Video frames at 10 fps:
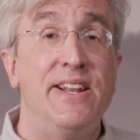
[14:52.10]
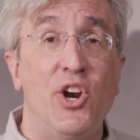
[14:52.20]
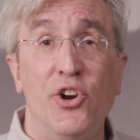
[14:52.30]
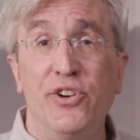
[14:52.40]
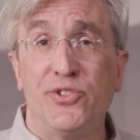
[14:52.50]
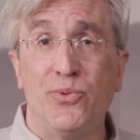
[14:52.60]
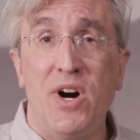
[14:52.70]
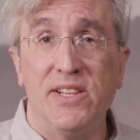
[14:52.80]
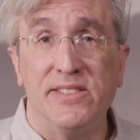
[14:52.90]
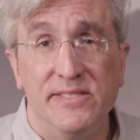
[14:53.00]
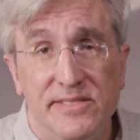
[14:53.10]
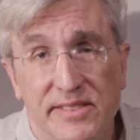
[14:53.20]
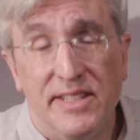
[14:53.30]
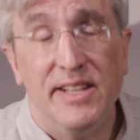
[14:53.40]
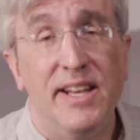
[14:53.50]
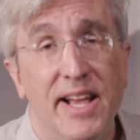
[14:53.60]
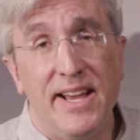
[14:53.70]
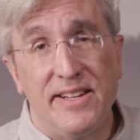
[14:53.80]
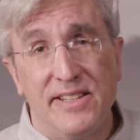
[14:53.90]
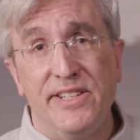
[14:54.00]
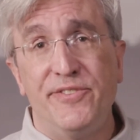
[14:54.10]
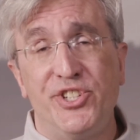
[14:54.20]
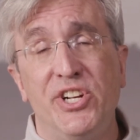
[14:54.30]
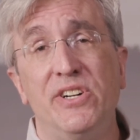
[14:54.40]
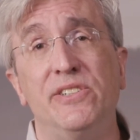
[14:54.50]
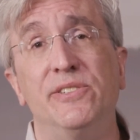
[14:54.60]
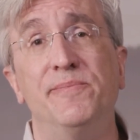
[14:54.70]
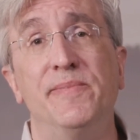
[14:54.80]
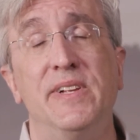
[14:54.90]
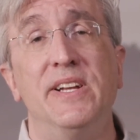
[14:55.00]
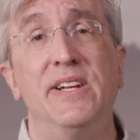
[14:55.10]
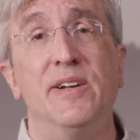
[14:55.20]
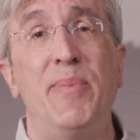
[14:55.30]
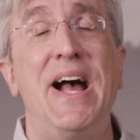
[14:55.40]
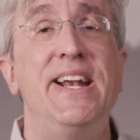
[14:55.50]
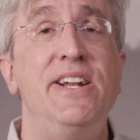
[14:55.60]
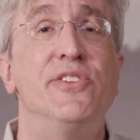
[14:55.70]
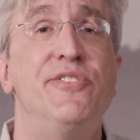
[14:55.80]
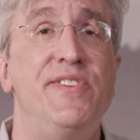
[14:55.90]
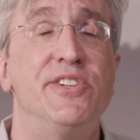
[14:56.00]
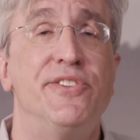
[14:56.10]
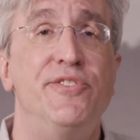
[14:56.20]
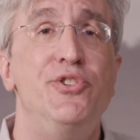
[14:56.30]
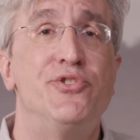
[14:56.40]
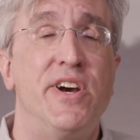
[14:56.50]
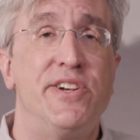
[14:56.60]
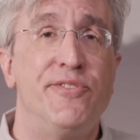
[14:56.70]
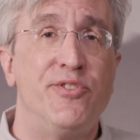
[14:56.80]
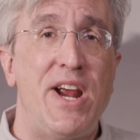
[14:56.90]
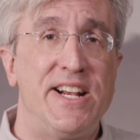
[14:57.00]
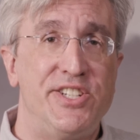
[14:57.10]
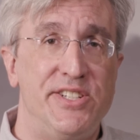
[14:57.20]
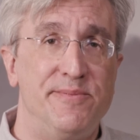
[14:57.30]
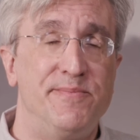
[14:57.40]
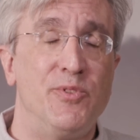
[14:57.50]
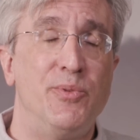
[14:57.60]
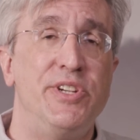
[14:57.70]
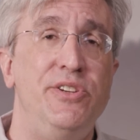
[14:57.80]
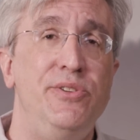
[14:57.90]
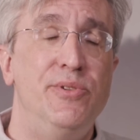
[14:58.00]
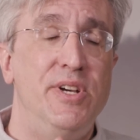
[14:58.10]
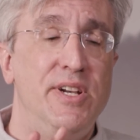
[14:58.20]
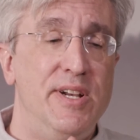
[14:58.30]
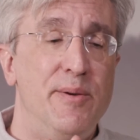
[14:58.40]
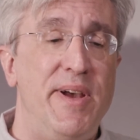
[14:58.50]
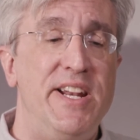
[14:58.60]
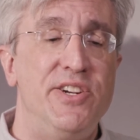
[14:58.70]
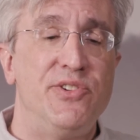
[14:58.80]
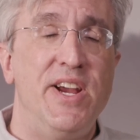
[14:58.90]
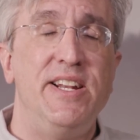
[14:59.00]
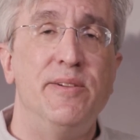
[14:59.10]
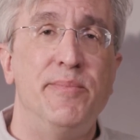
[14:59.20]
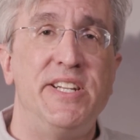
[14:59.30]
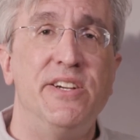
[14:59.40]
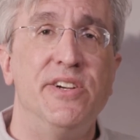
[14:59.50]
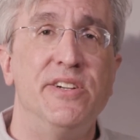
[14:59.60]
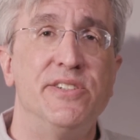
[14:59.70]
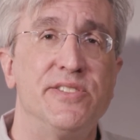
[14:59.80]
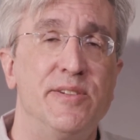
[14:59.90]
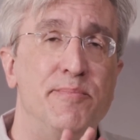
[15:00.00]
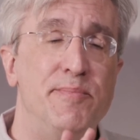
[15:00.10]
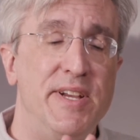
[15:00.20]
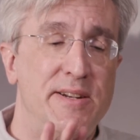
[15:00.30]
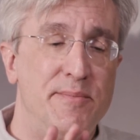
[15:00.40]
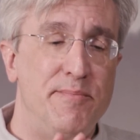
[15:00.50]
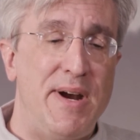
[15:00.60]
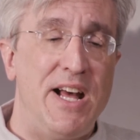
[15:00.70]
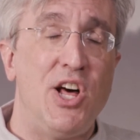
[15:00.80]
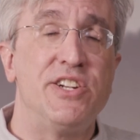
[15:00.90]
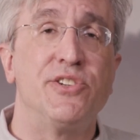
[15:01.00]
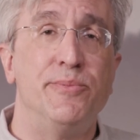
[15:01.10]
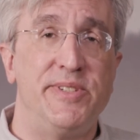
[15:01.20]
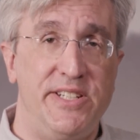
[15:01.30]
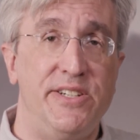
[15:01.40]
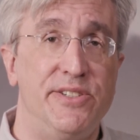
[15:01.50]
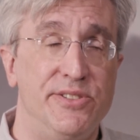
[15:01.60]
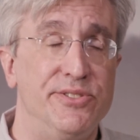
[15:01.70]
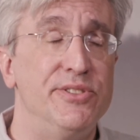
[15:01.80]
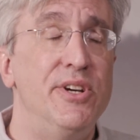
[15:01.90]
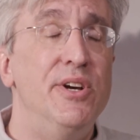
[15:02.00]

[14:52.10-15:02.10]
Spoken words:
Ernest Wallen and Cliff Shull pioneered the field of neutron diffraction. When you penetrate materials and biological materials